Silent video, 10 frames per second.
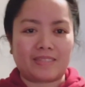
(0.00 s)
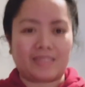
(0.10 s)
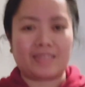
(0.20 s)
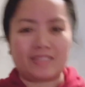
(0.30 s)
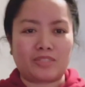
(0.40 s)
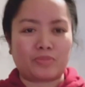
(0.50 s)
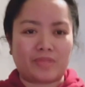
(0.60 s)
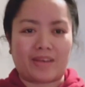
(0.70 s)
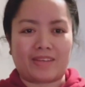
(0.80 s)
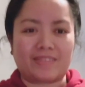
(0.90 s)
God is
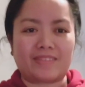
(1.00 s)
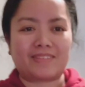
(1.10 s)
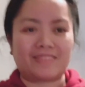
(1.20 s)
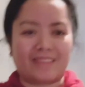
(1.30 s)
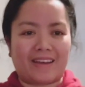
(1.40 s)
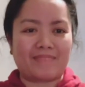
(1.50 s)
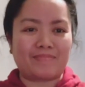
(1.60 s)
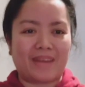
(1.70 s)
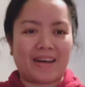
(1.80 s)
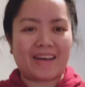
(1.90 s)
with us.
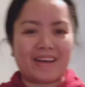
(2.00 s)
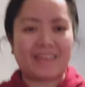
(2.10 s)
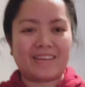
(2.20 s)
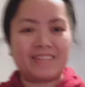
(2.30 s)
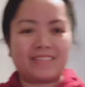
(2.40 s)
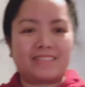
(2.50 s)
Bye!